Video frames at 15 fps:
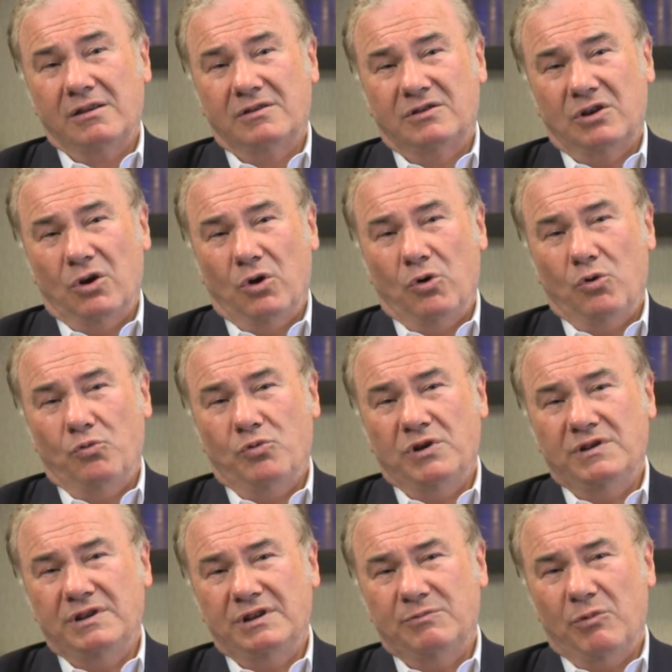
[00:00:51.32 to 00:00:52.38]
So
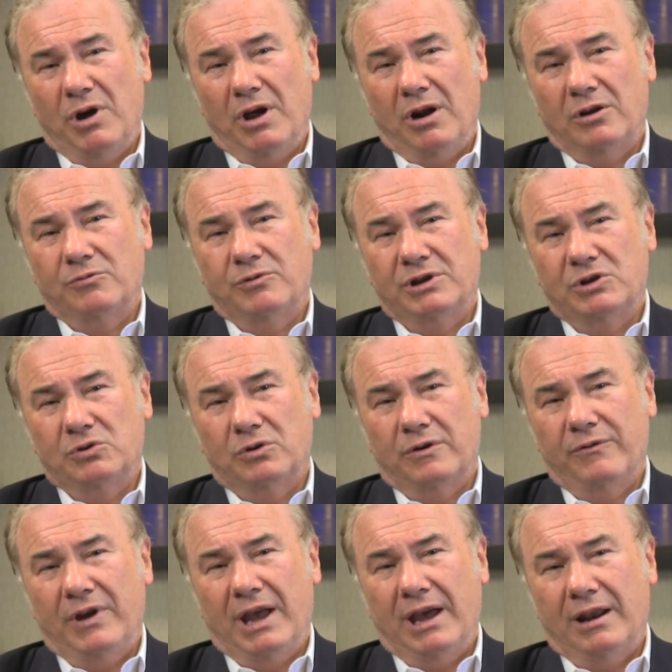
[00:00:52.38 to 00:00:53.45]
business models which sort
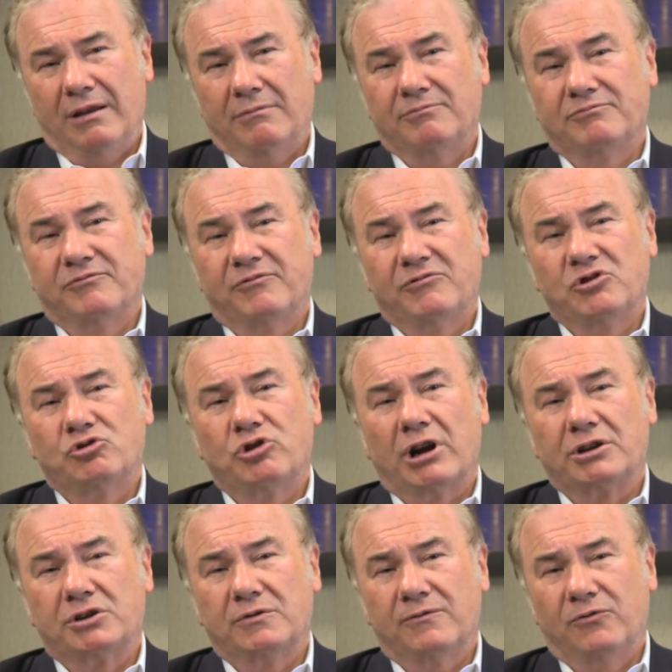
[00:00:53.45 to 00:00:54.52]
of had a
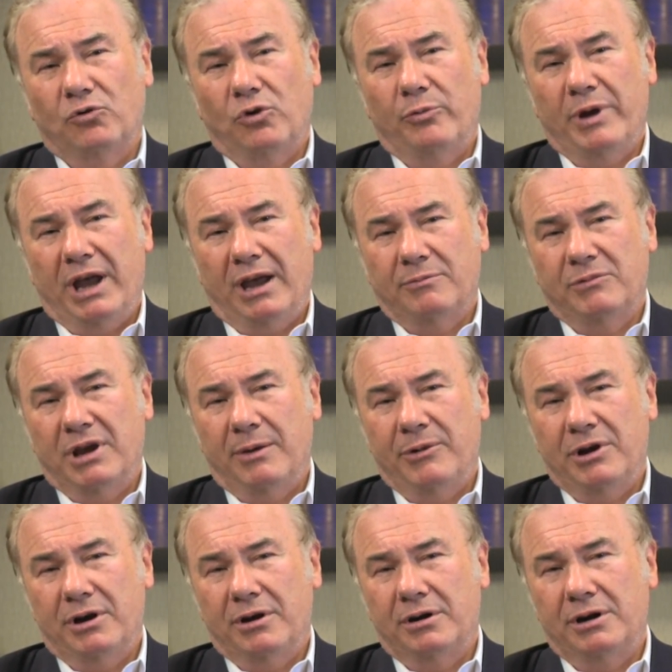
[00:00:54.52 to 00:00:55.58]
structured format
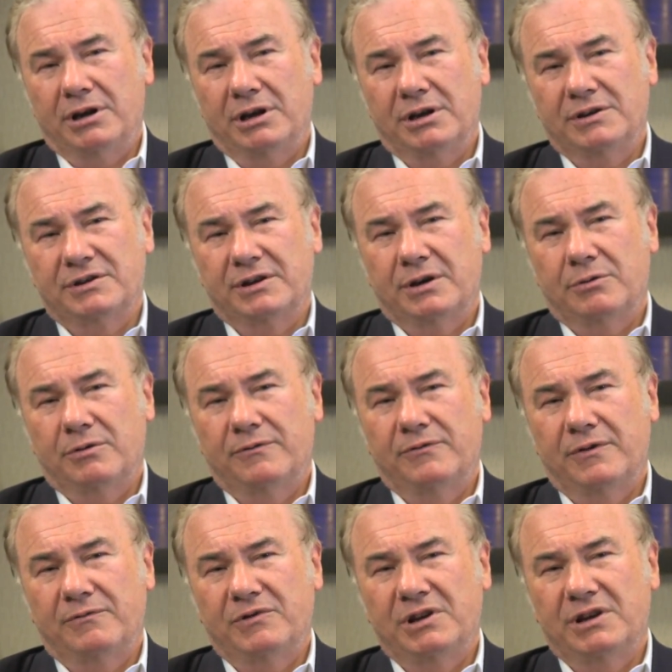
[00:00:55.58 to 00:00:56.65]
maybe 100 years ago or
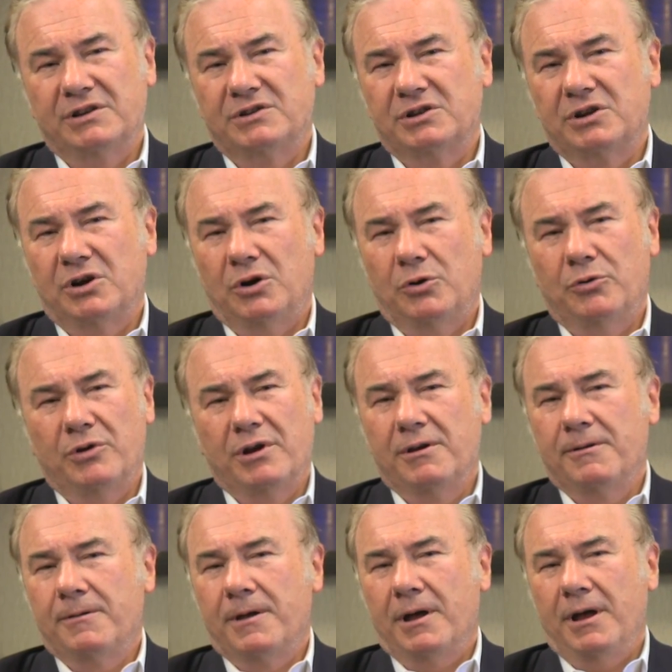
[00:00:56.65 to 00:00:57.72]
50 years ago,
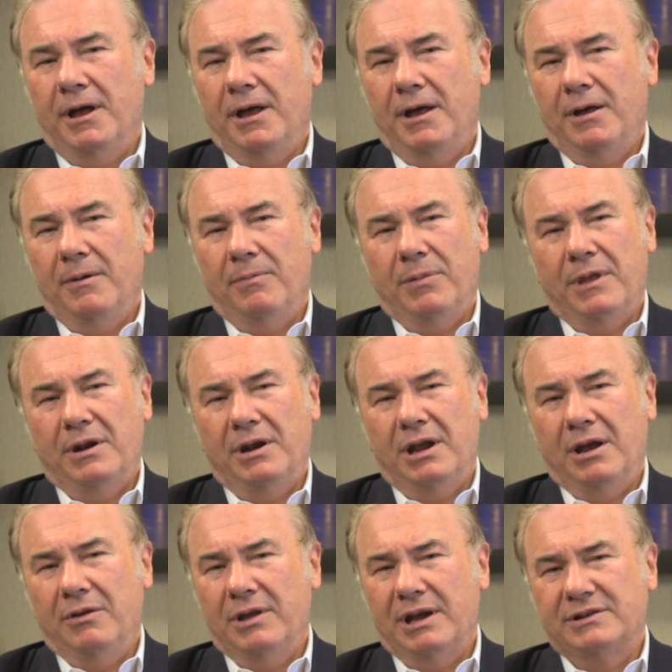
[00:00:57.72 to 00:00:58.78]
and
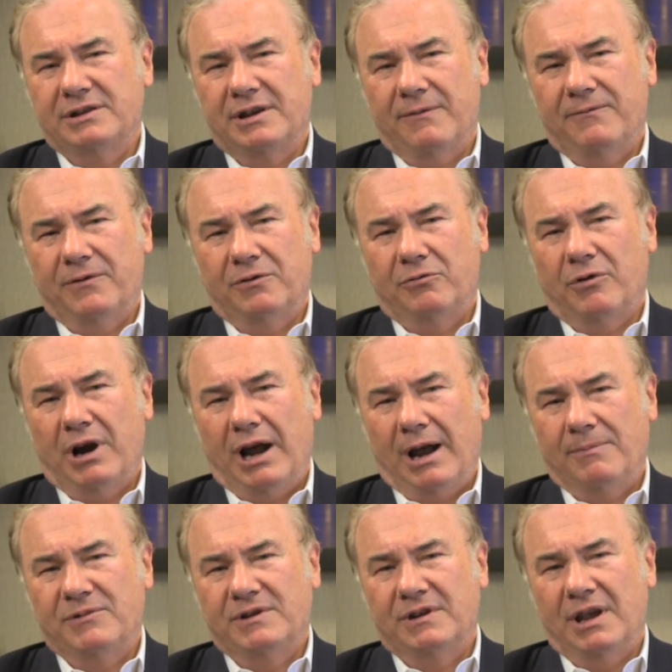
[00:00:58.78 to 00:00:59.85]
now that's up for
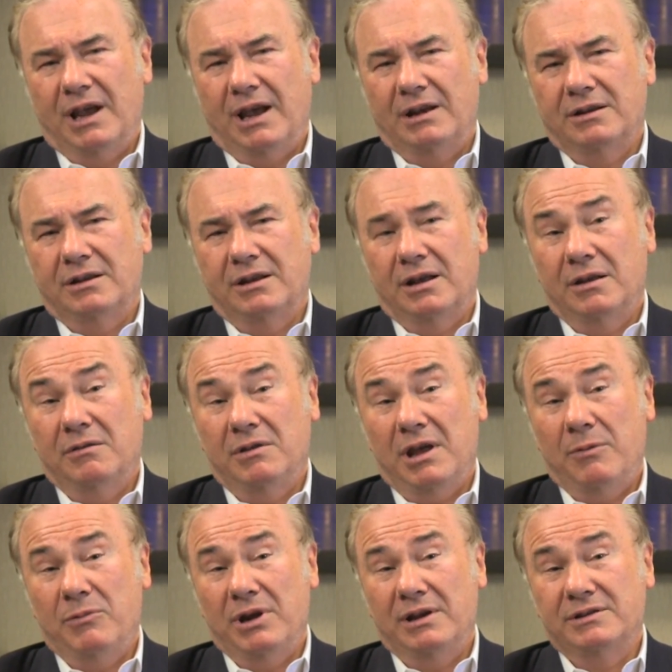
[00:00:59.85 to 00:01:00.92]
grabs. And
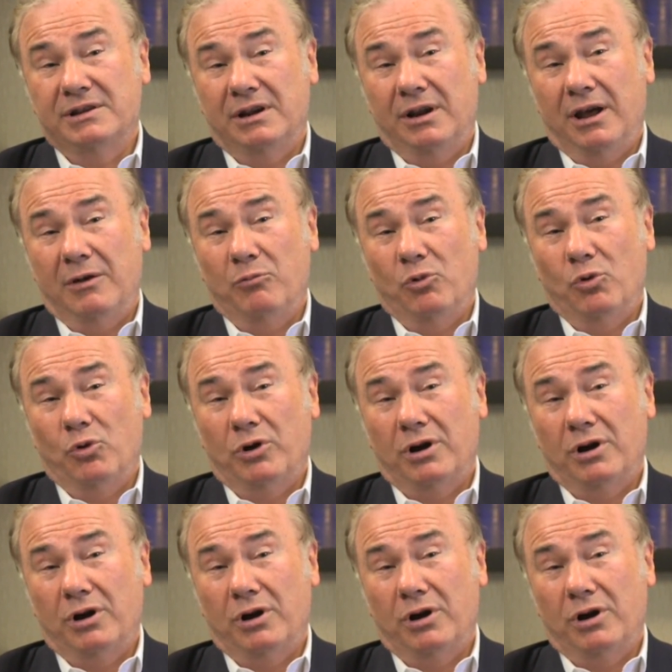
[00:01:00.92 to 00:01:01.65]
that means a lot more